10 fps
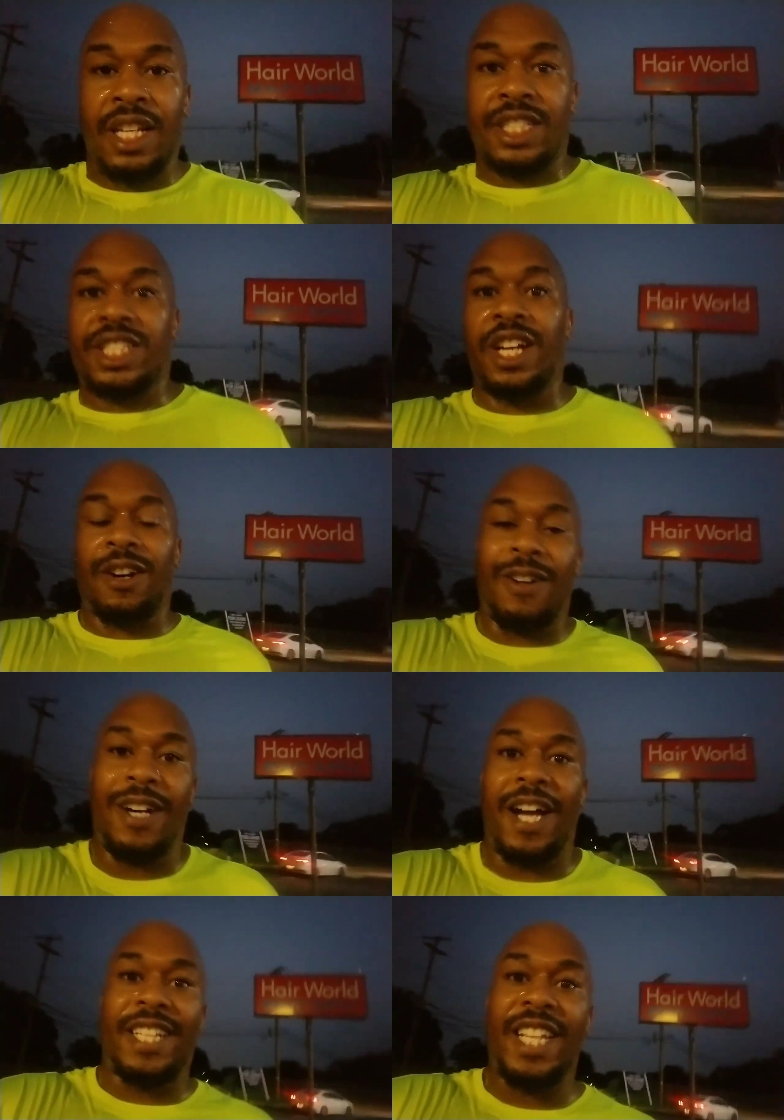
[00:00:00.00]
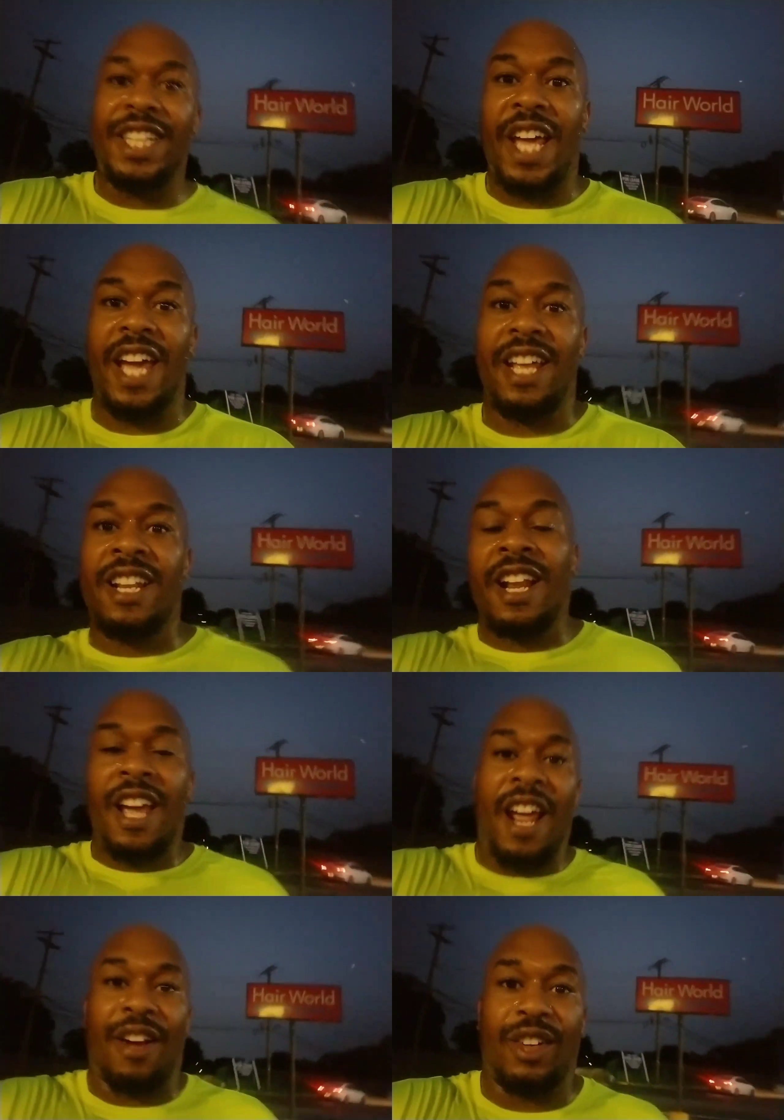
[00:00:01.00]
So I did that,
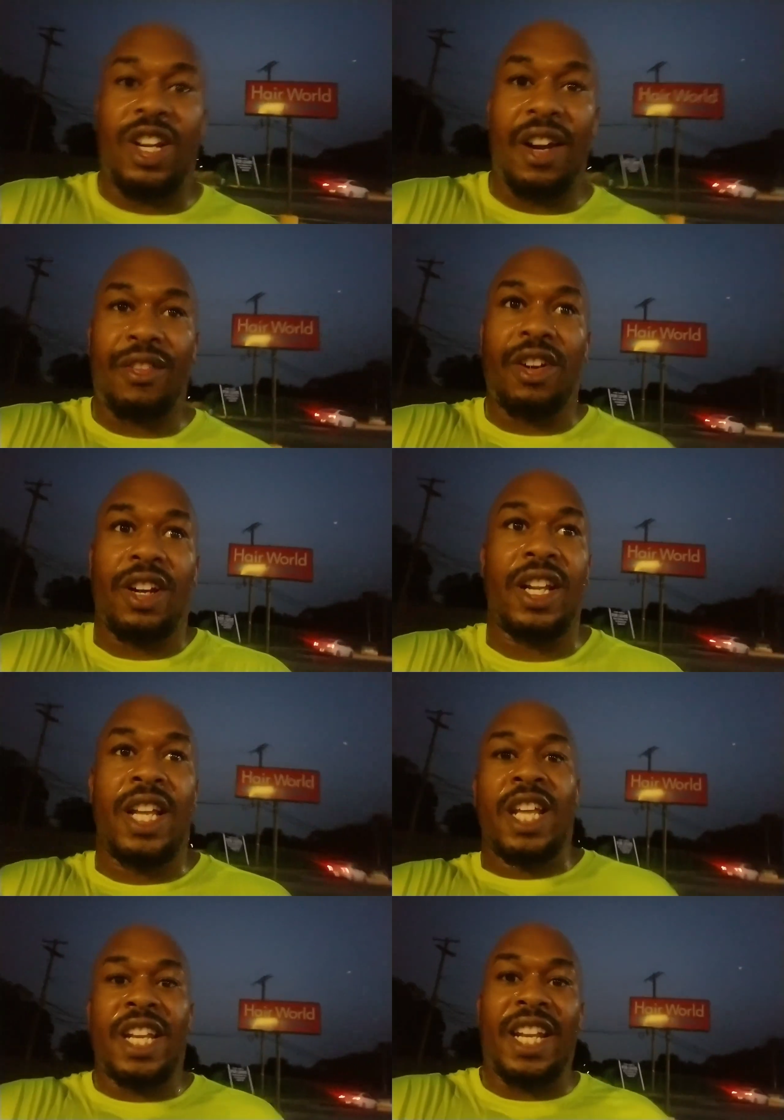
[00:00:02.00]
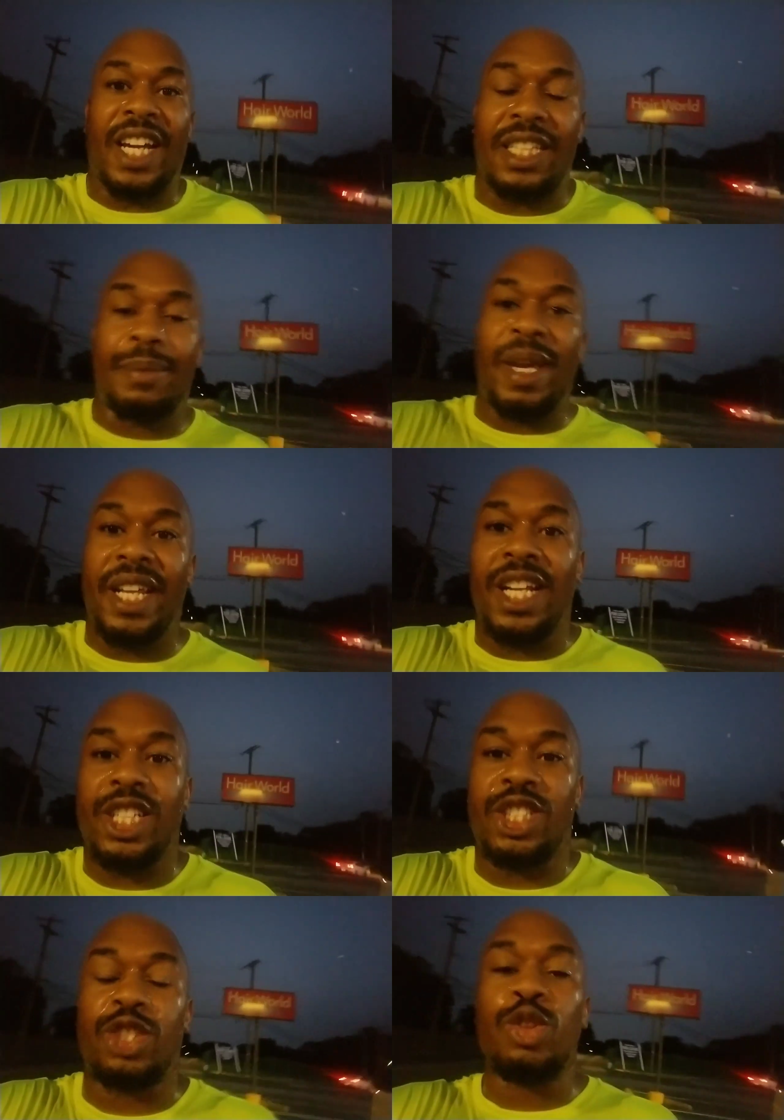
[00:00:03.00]
I recovered, and I got to bed
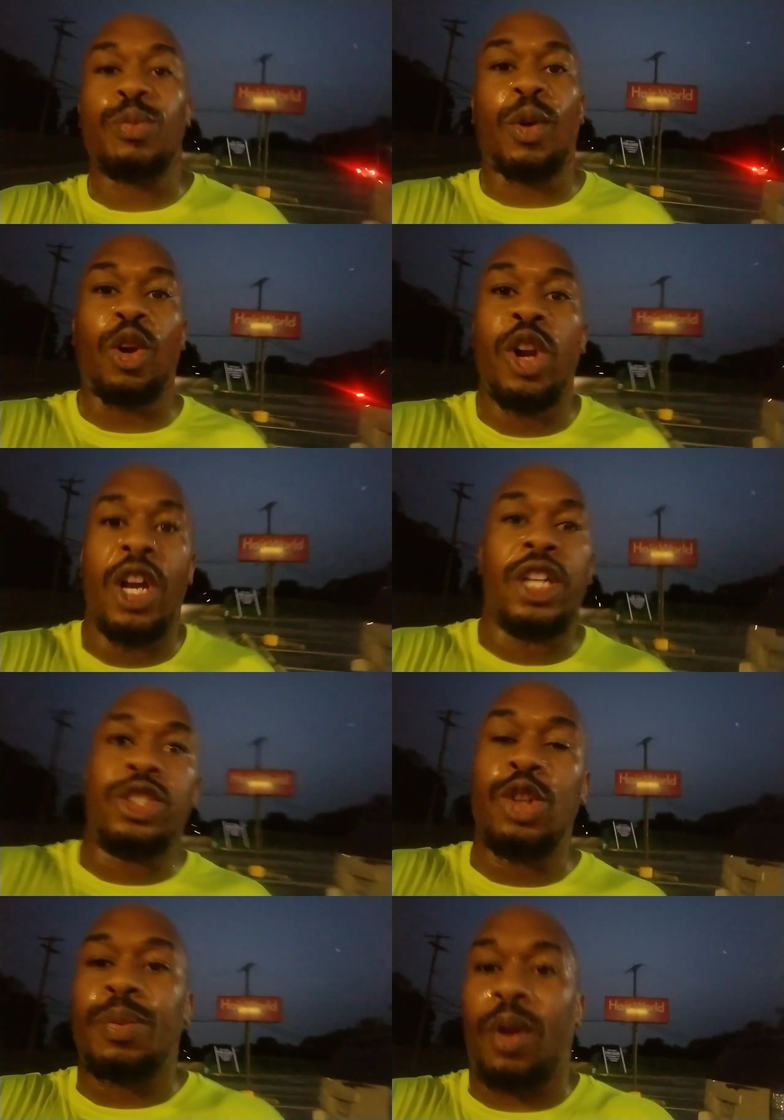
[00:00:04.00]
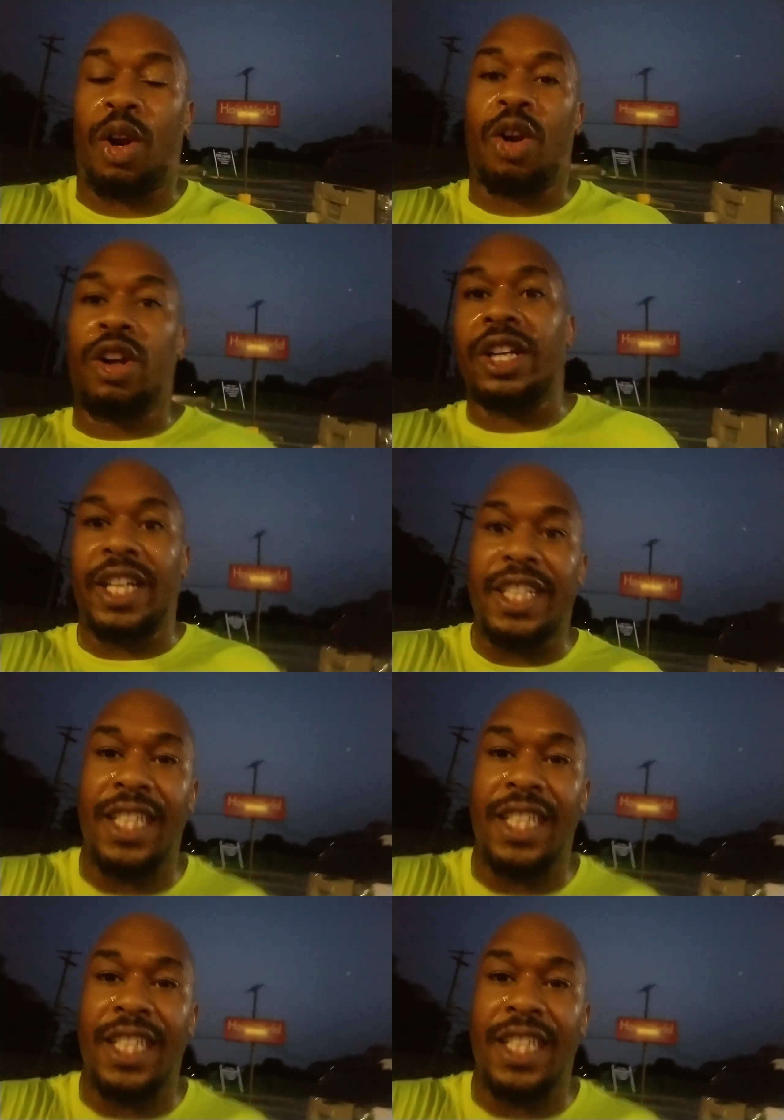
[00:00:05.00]
super duper early.